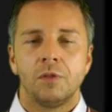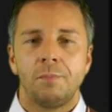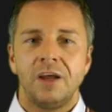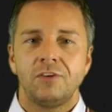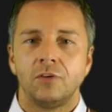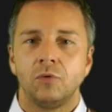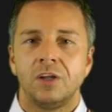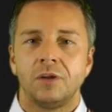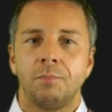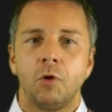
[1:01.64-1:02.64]
with personal
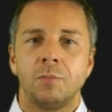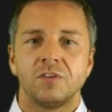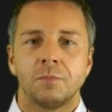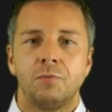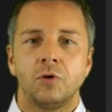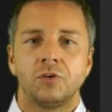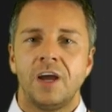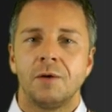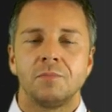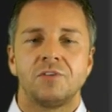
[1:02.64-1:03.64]
and employment support to
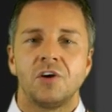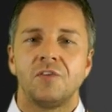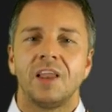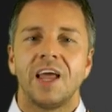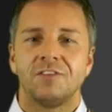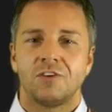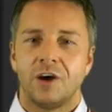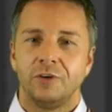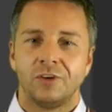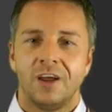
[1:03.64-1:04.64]
help them turn their lives
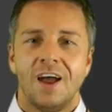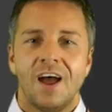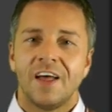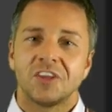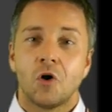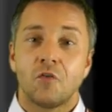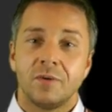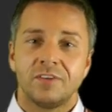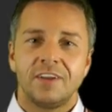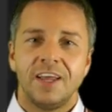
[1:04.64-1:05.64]
around. That's all
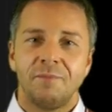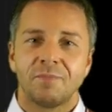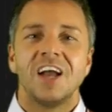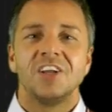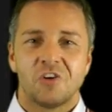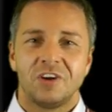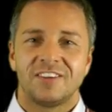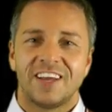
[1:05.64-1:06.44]
from us today. Join us